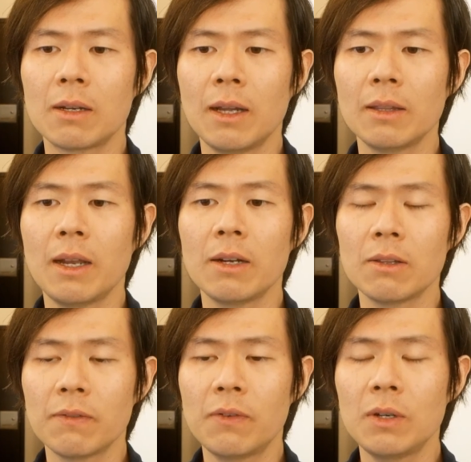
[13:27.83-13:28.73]
at night
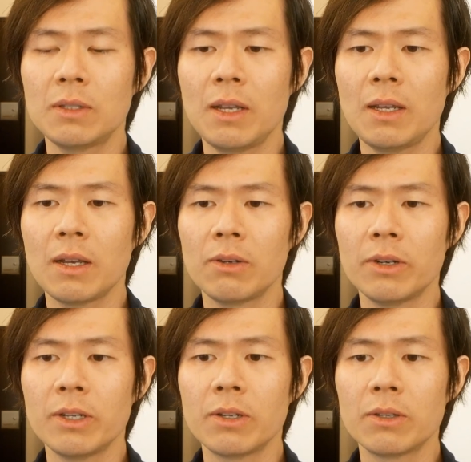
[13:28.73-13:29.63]
on the first day, I
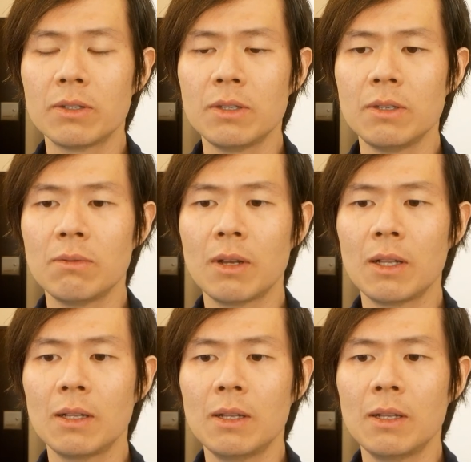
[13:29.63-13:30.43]
already could see well.